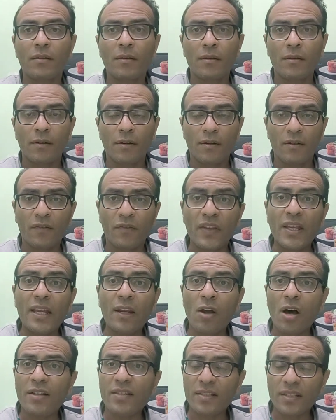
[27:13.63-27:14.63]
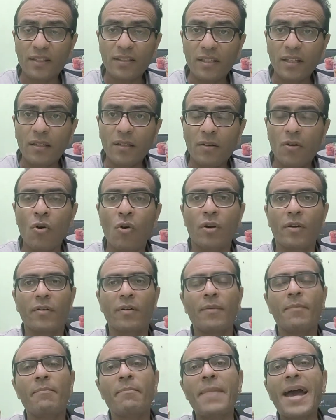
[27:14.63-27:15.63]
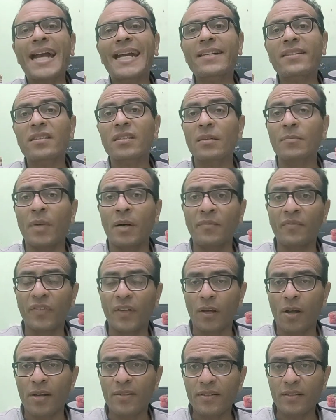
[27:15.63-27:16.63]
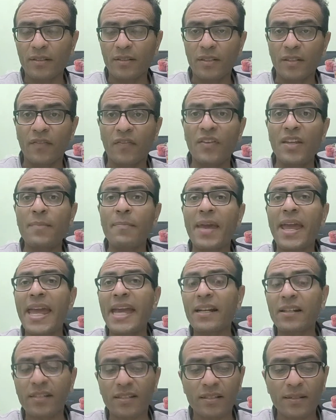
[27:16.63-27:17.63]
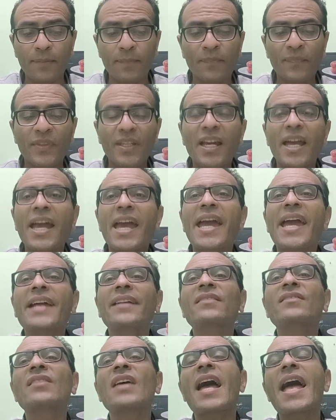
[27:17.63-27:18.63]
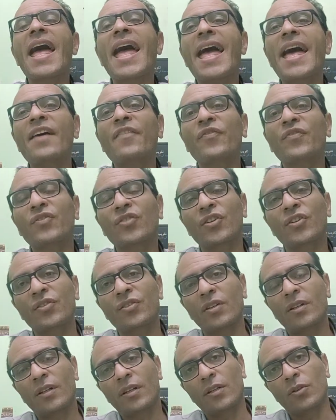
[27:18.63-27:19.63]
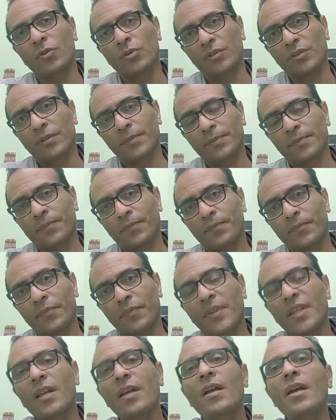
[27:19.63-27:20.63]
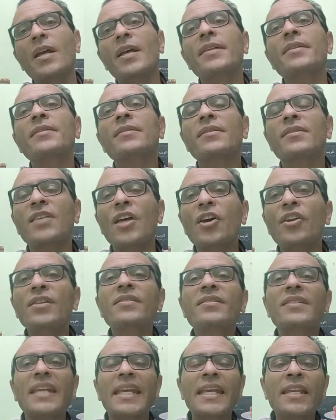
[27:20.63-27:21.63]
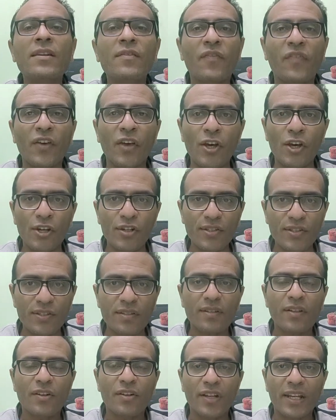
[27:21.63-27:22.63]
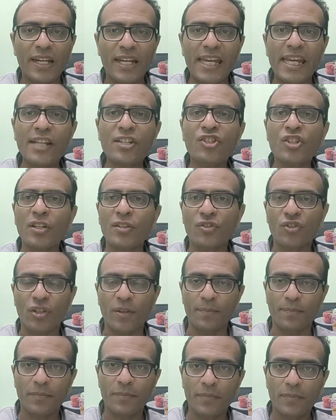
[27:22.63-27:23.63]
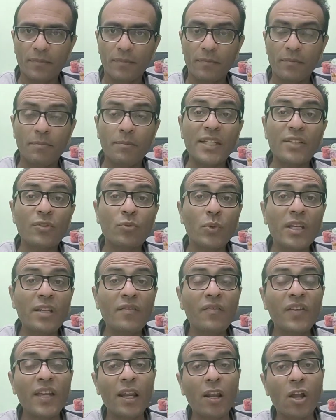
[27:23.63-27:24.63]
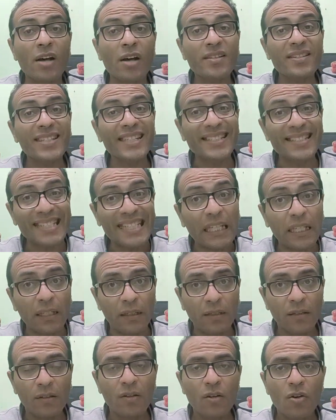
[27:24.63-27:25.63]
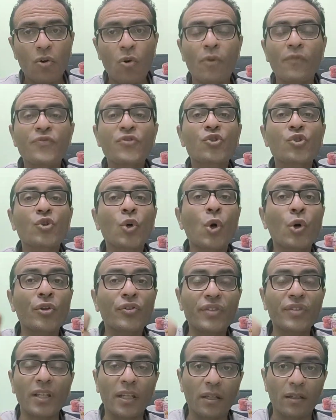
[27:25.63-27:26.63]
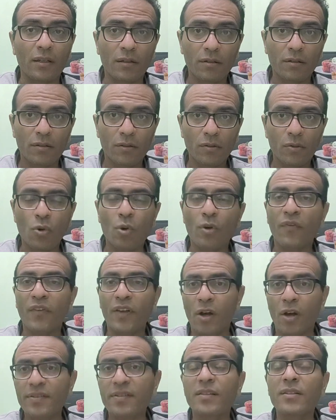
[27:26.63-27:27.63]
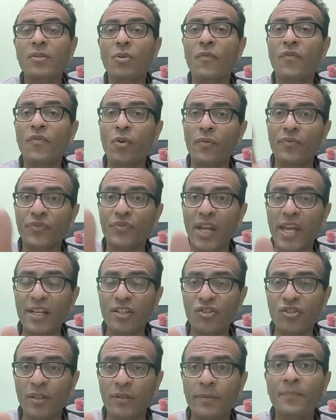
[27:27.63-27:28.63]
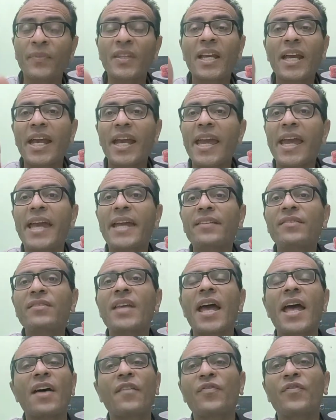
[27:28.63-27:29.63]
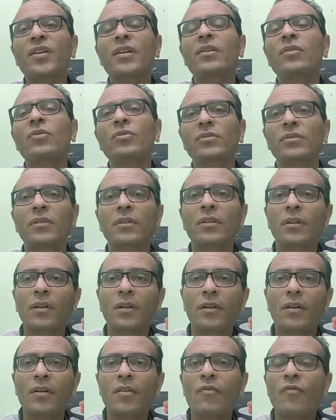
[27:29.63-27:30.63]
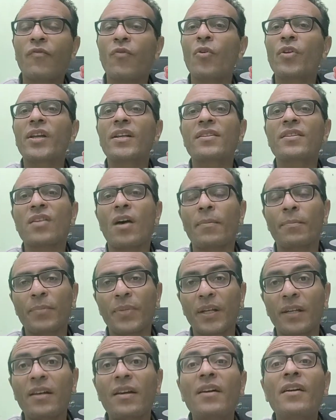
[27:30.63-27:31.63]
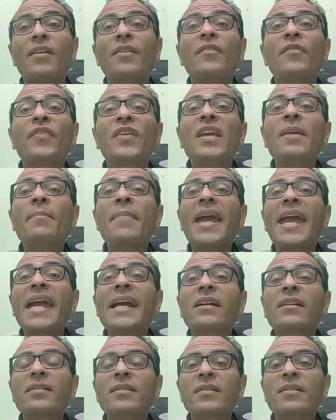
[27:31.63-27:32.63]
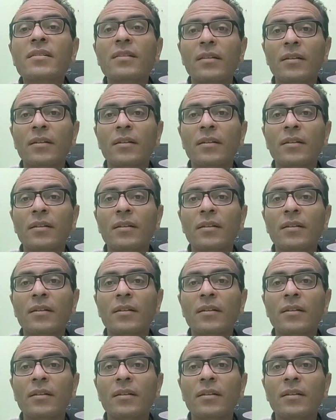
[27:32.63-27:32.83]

velocity or maximum velocity Vmax and after load? There is inverse relationship between velocity of shortening or velocity of contraction and after load. For example, Vmax